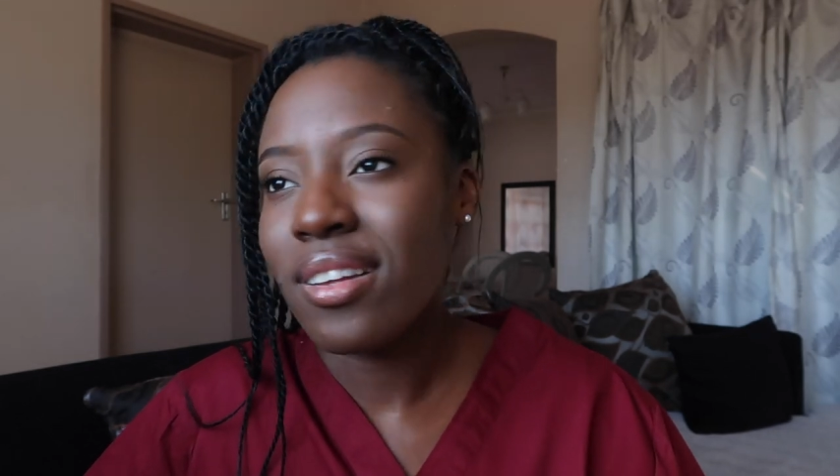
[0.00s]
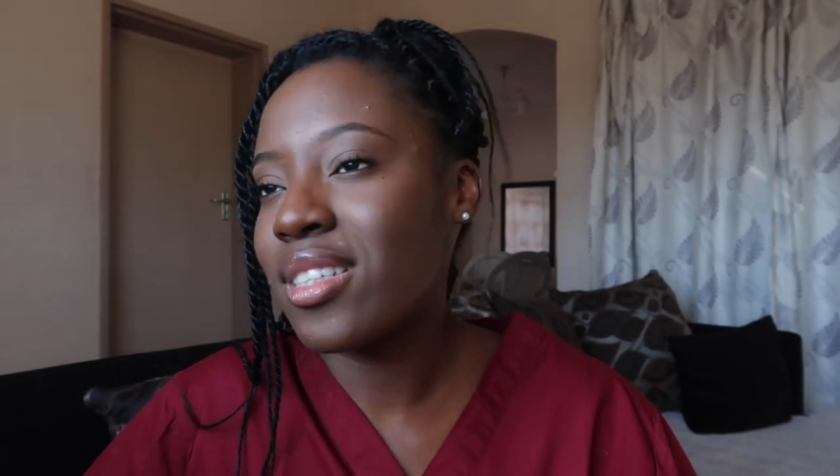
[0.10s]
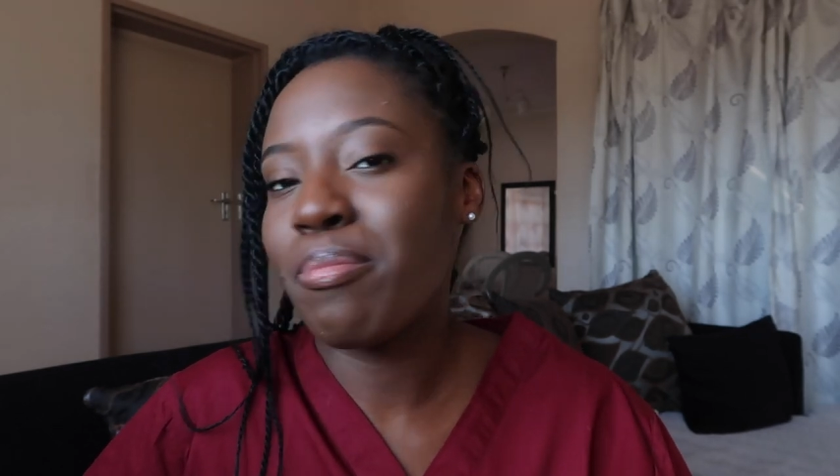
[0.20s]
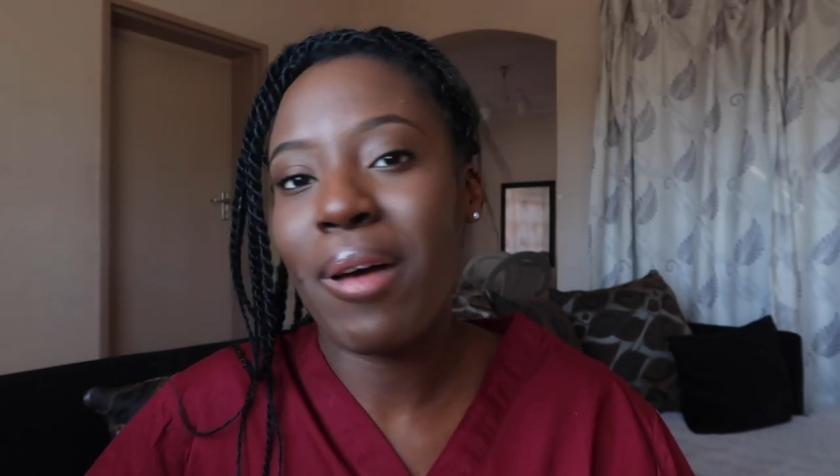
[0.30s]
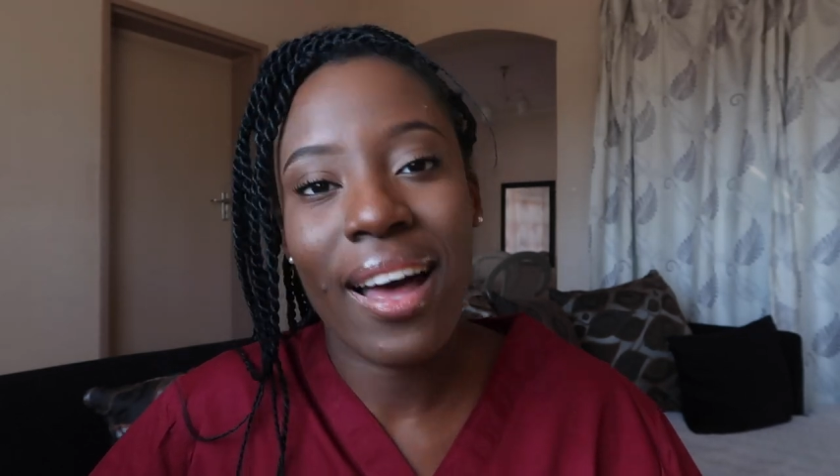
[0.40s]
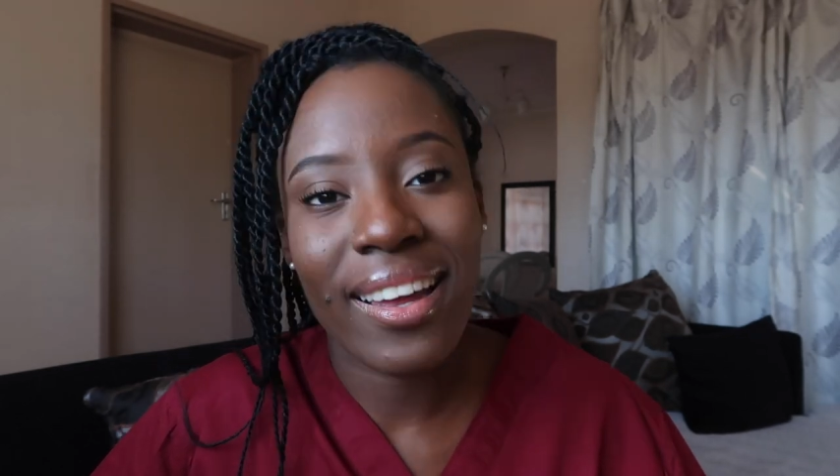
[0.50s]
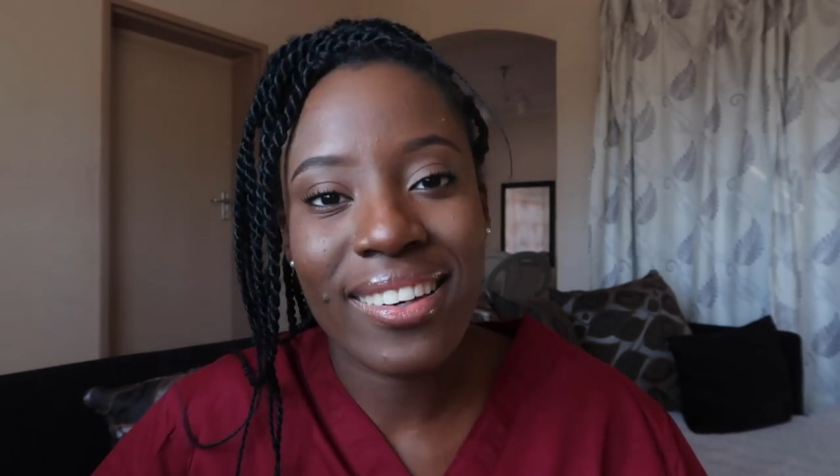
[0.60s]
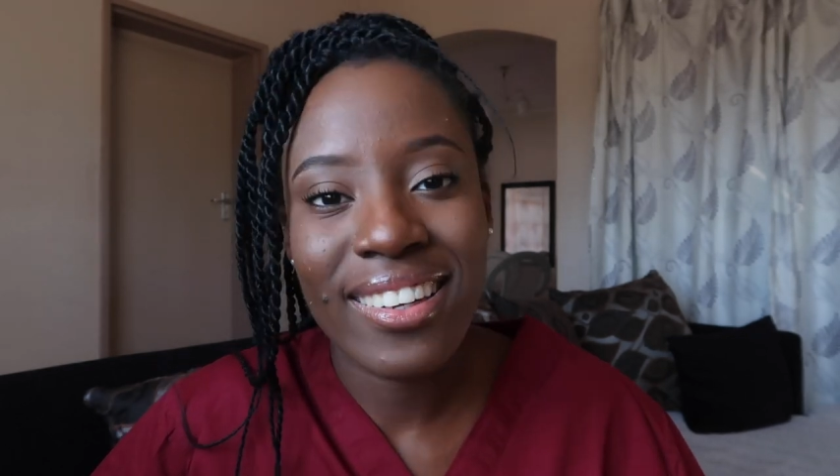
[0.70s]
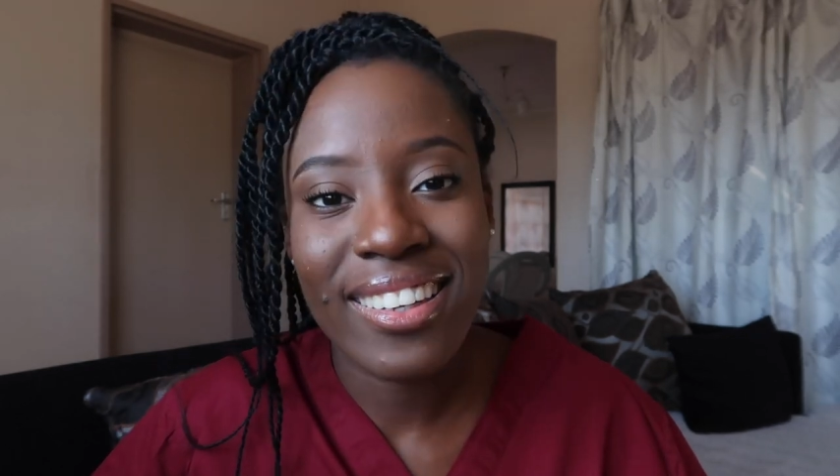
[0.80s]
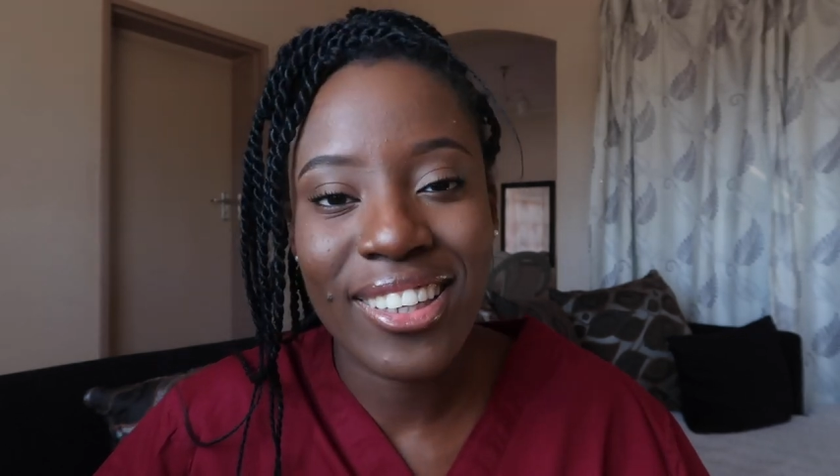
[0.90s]
it's
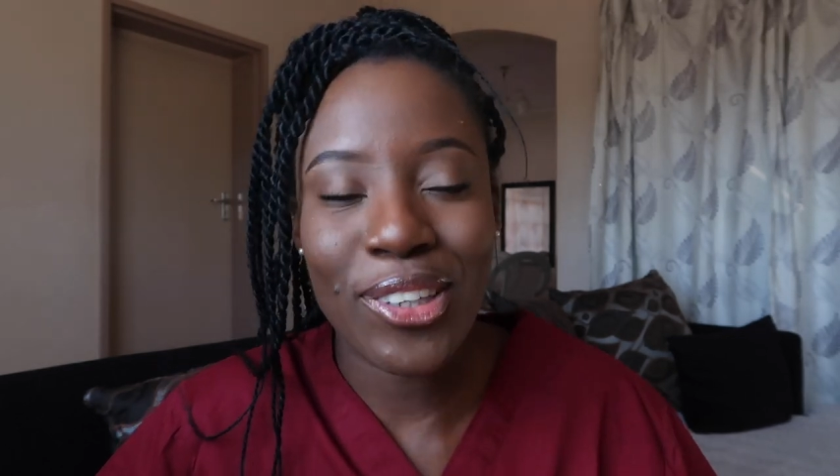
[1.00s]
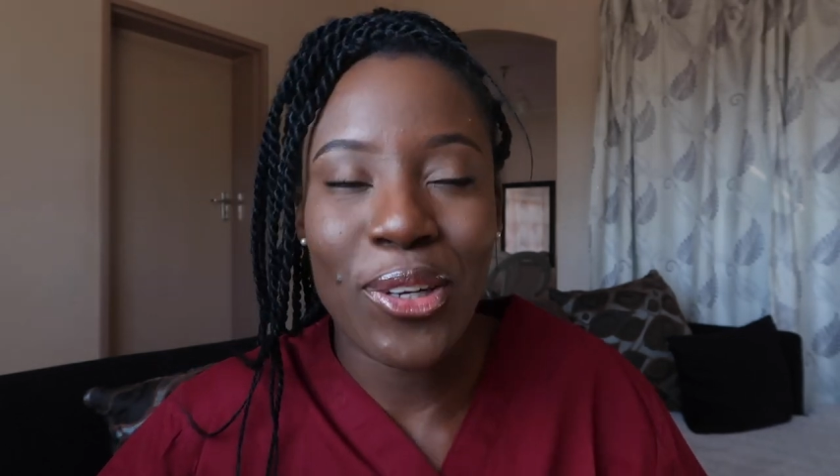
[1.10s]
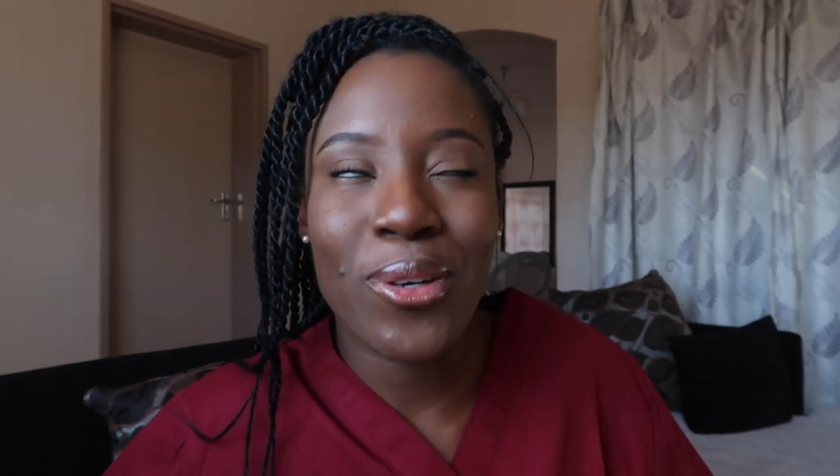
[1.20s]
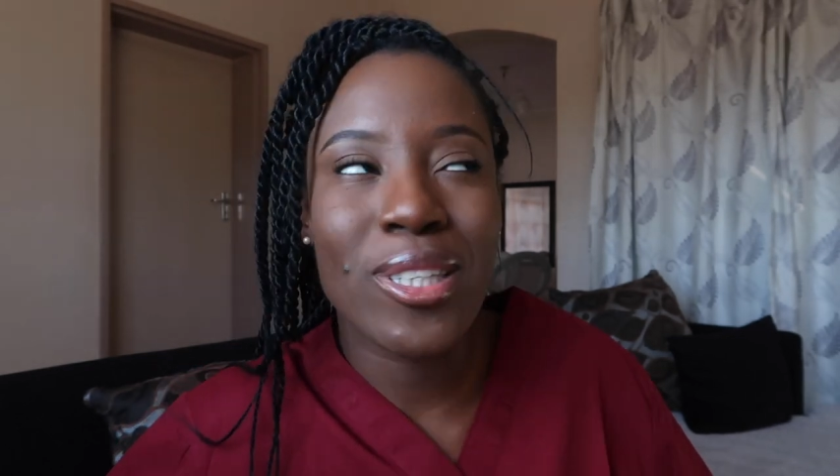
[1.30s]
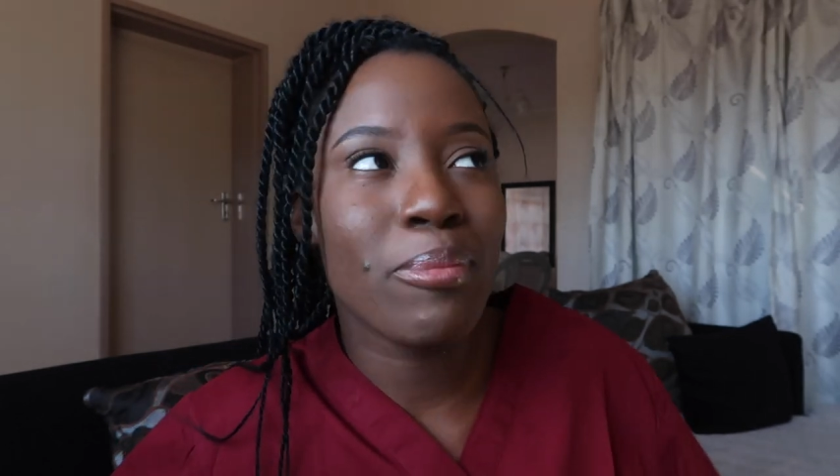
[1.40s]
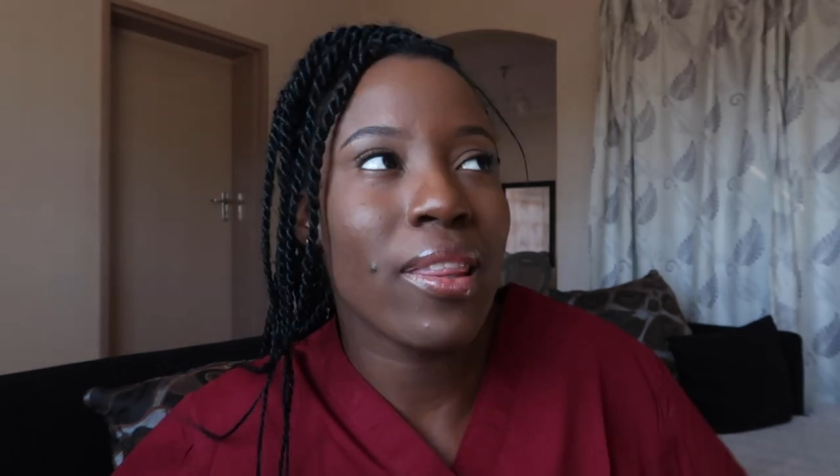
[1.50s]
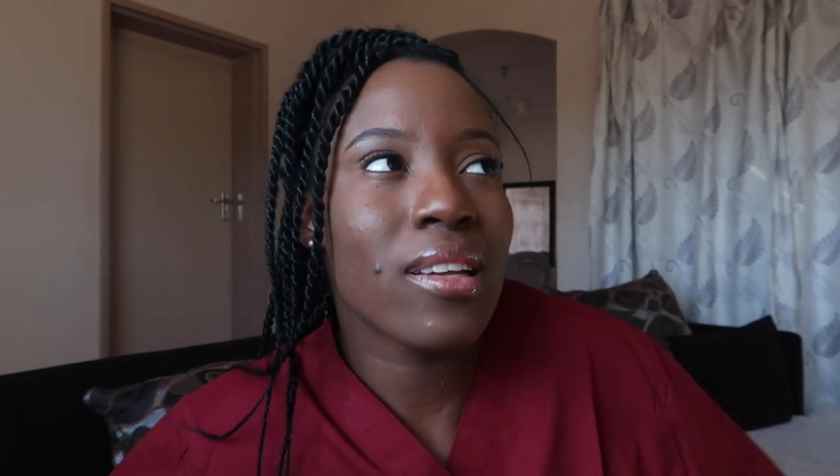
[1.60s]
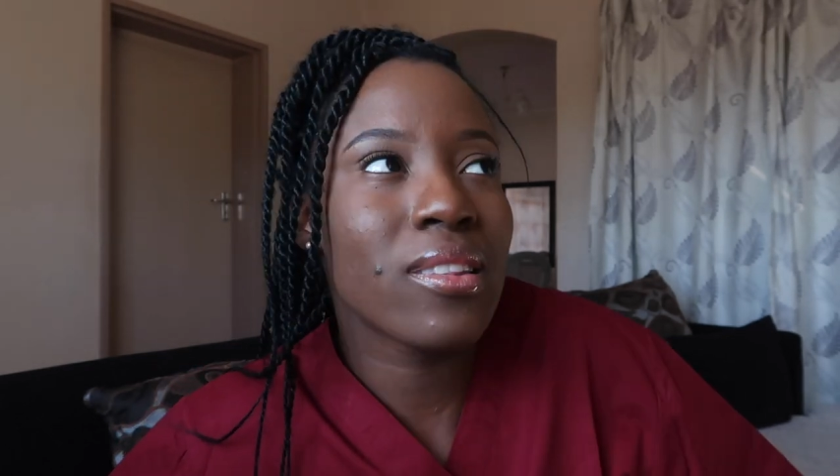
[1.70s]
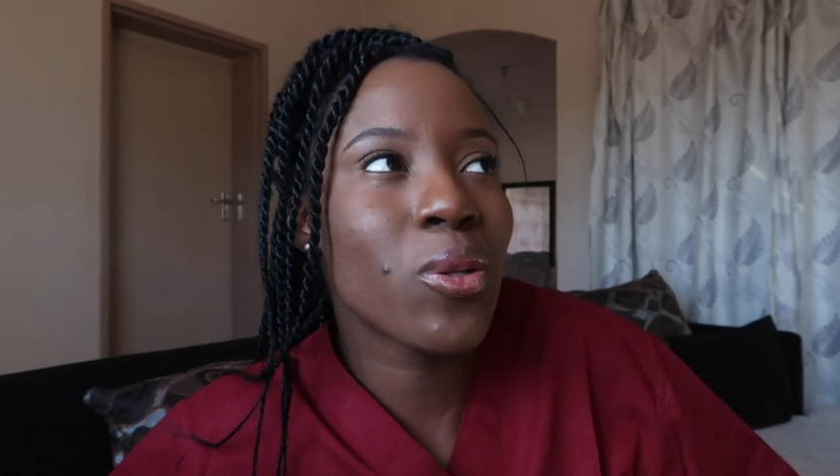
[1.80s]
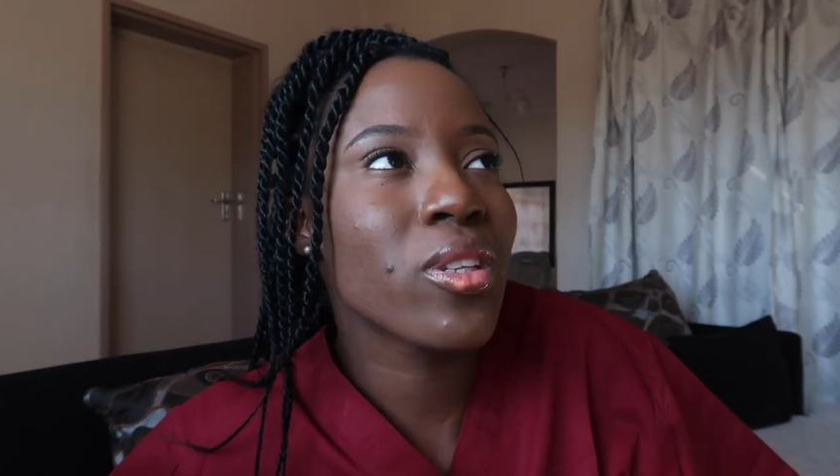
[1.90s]
bad you know it's bad that,